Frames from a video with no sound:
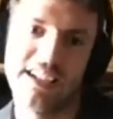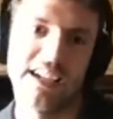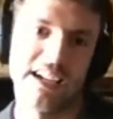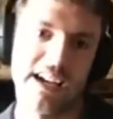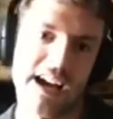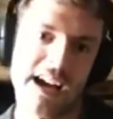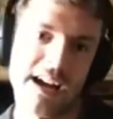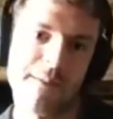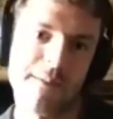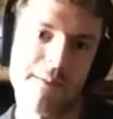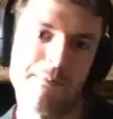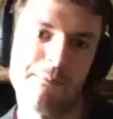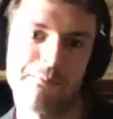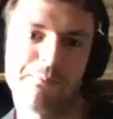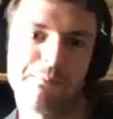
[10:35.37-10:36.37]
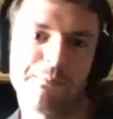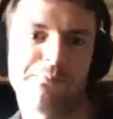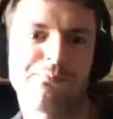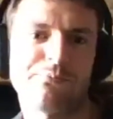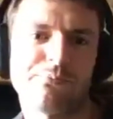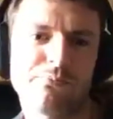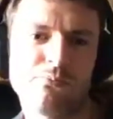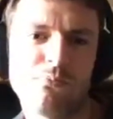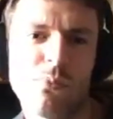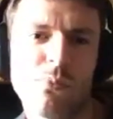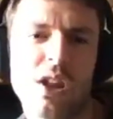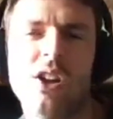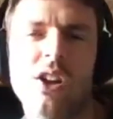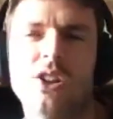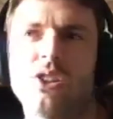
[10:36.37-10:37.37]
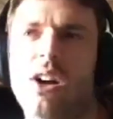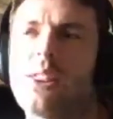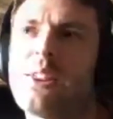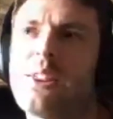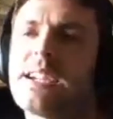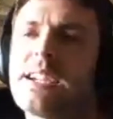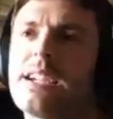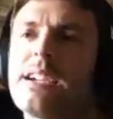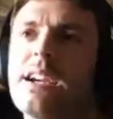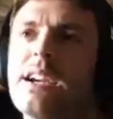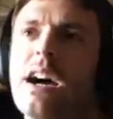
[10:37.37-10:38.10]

So I think